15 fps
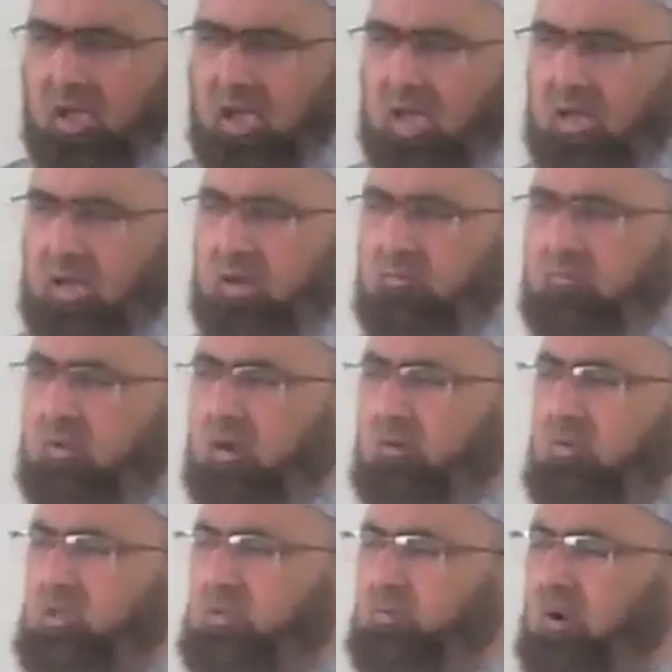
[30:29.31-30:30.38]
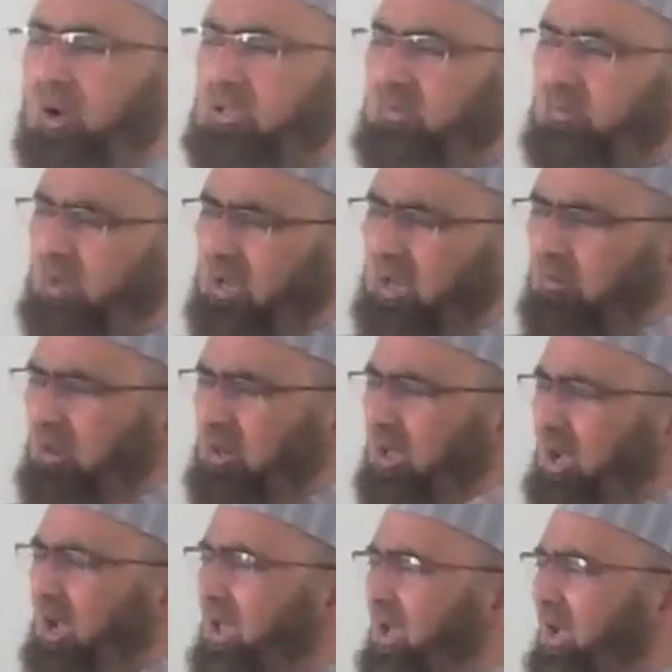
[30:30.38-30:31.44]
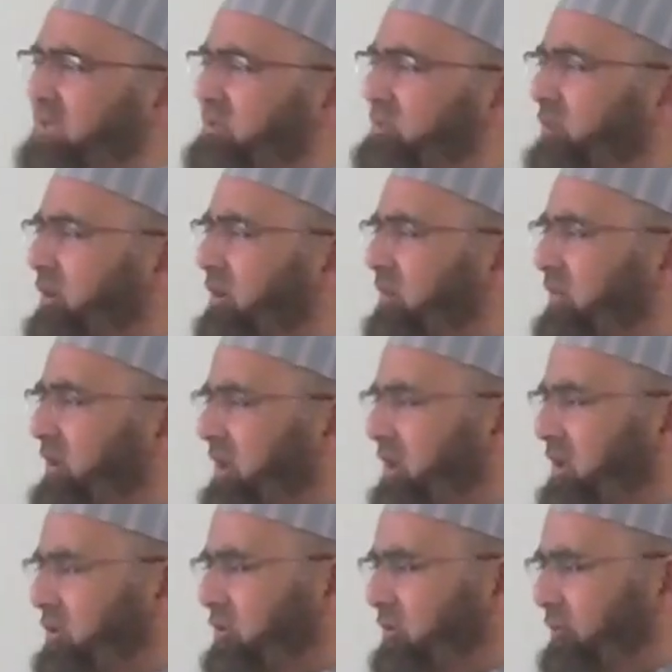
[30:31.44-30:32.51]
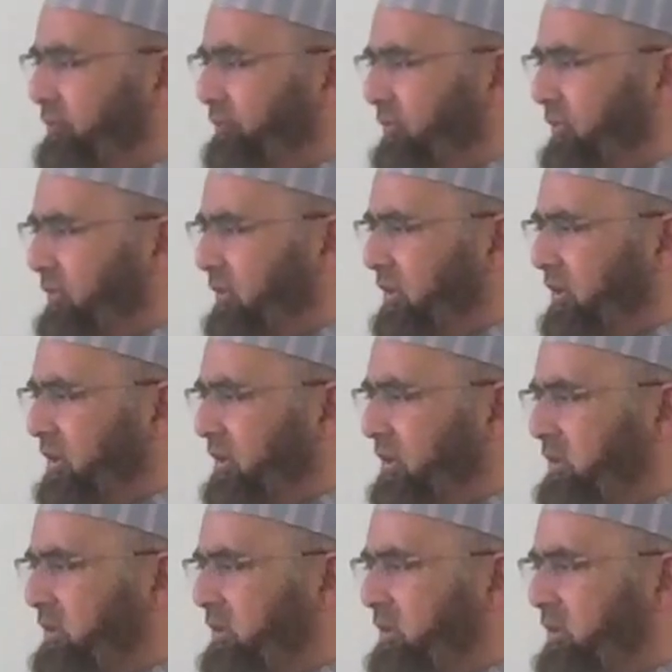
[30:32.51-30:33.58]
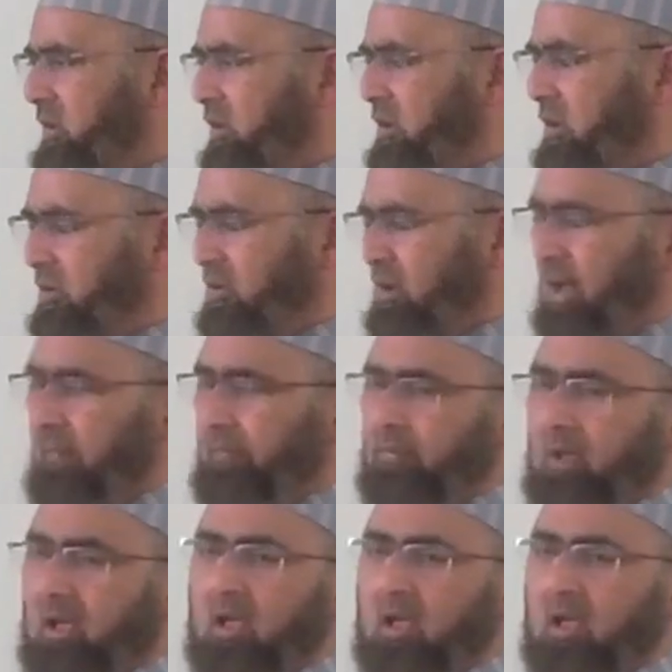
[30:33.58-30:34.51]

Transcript: And in response, many ayahs were revealed into the Holy Quran.